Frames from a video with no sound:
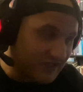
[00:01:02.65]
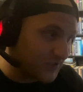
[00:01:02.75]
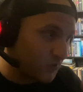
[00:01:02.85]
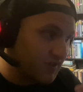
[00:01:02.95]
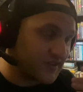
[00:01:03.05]
This
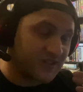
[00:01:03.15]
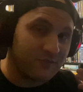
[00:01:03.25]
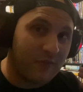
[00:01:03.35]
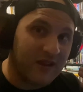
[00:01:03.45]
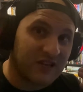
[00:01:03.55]
one is
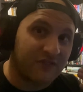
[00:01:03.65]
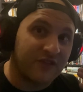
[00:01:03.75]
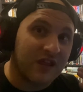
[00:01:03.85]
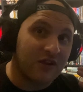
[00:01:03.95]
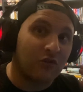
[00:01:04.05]
based off the
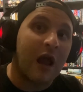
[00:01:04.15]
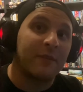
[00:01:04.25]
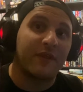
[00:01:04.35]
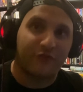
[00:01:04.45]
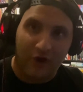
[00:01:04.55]
Rime
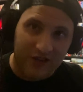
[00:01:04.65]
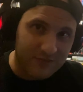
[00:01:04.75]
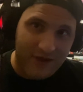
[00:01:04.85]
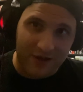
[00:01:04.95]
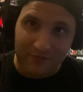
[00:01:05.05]
of the
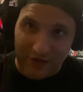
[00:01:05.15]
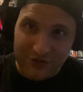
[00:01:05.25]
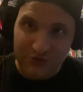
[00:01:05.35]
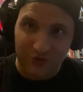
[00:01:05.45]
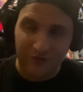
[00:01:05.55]
Frostmaiden
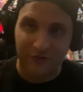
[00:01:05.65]
module